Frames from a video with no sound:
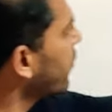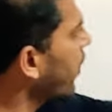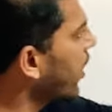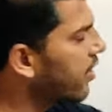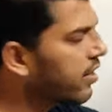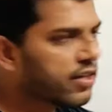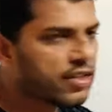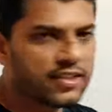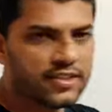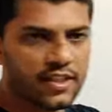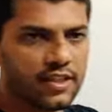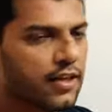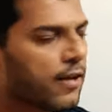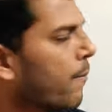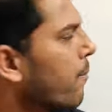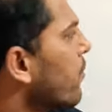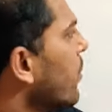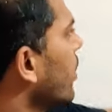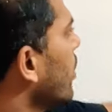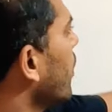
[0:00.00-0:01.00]
final result,
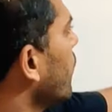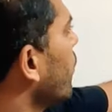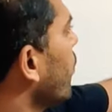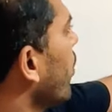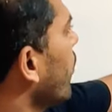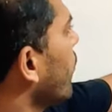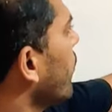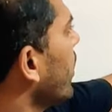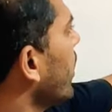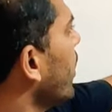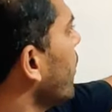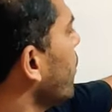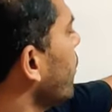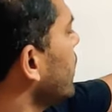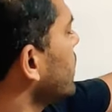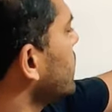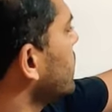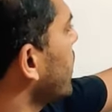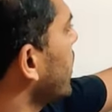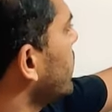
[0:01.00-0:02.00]
f of a
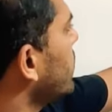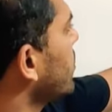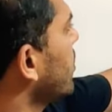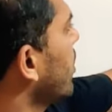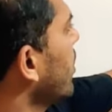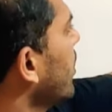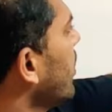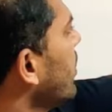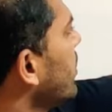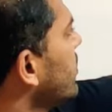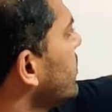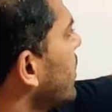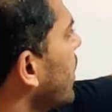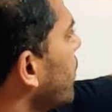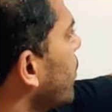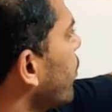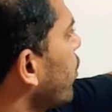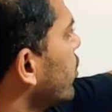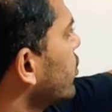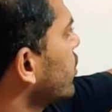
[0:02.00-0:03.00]
plus h is
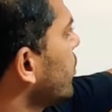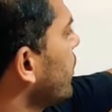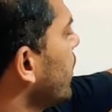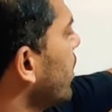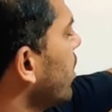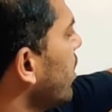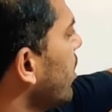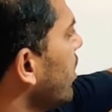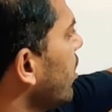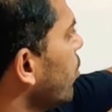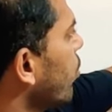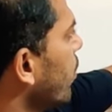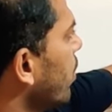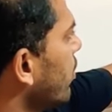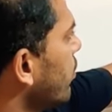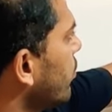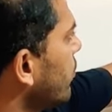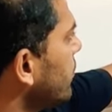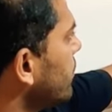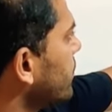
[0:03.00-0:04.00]
approximately equal
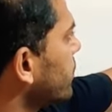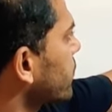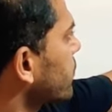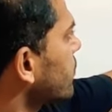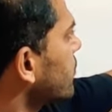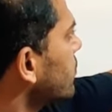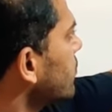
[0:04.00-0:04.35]
to